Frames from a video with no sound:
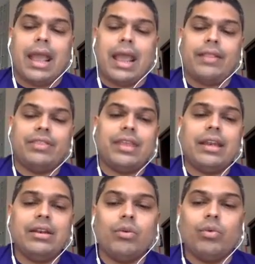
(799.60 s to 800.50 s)
And
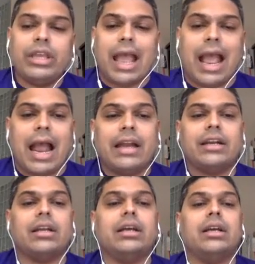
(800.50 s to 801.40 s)
then we add
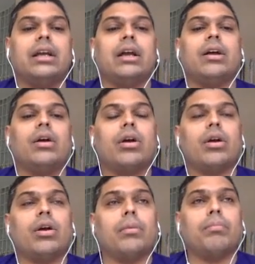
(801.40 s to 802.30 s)

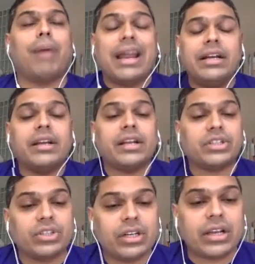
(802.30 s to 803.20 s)

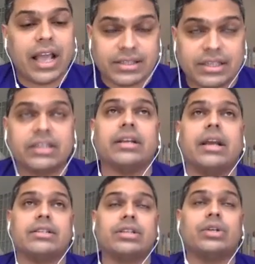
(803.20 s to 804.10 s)
bidirectional
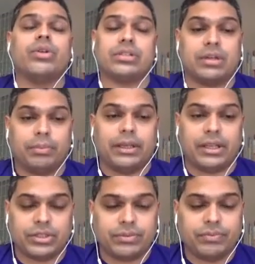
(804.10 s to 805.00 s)
asynchronous
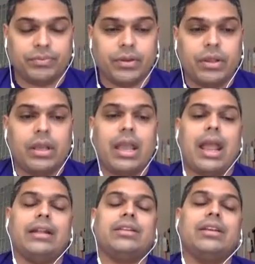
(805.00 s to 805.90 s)
replication.
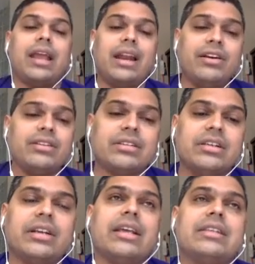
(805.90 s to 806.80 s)
And the end
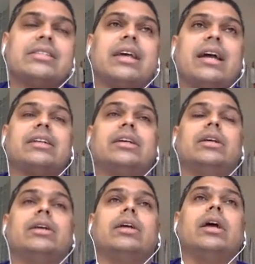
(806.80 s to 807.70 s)
result is that
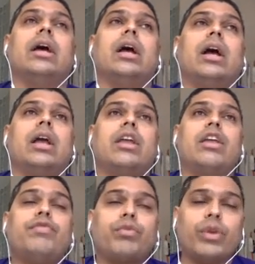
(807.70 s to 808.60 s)

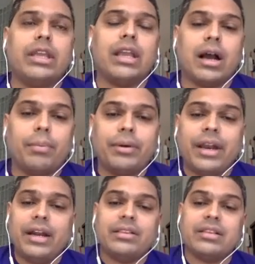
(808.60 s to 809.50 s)
if we
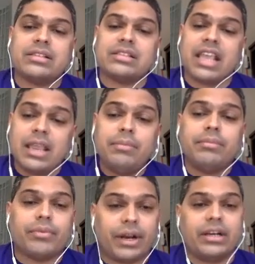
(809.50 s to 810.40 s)
update the
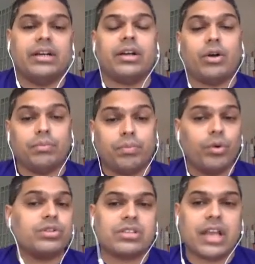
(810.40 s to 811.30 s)
same record on
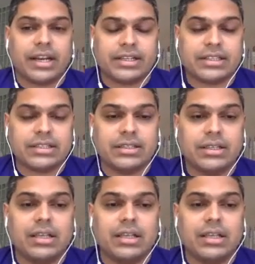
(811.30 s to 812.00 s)
both sides,